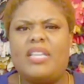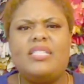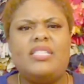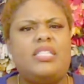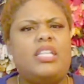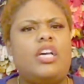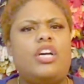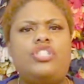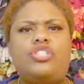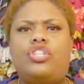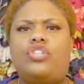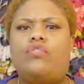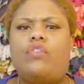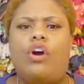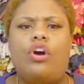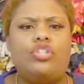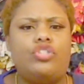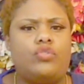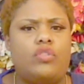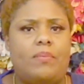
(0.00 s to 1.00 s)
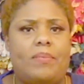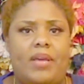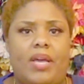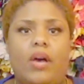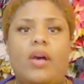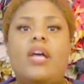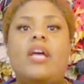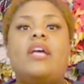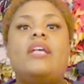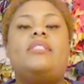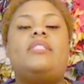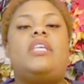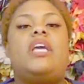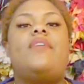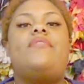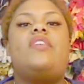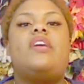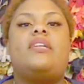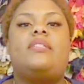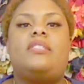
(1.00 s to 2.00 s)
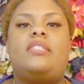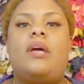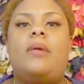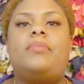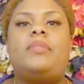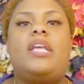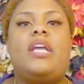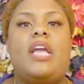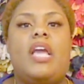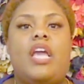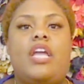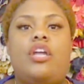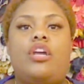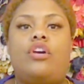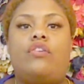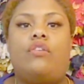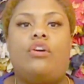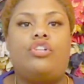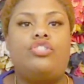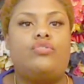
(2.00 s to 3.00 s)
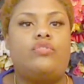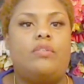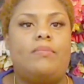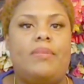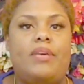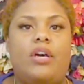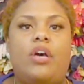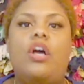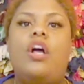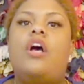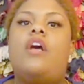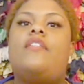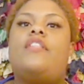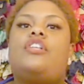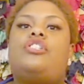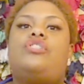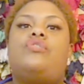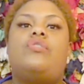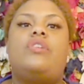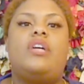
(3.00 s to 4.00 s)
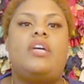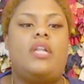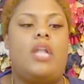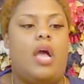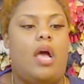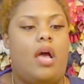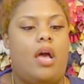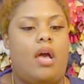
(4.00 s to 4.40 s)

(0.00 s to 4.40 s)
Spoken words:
Look at your grocery bill. See if there's something in your grocery bill that you could